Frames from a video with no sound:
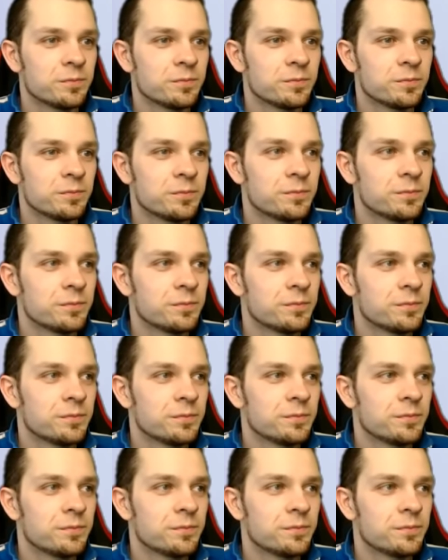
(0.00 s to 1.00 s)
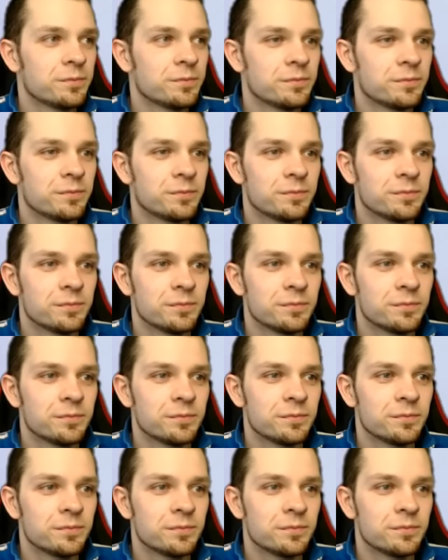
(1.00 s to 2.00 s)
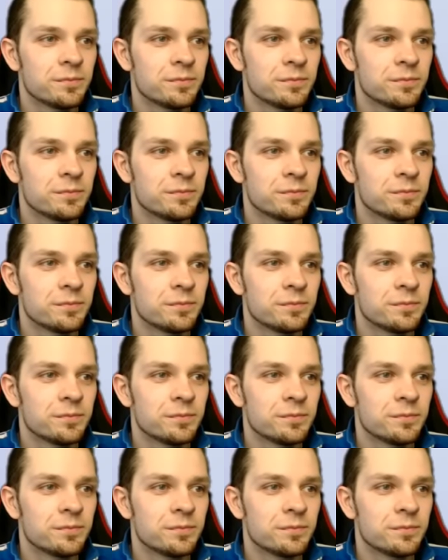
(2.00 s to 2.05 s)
(silence)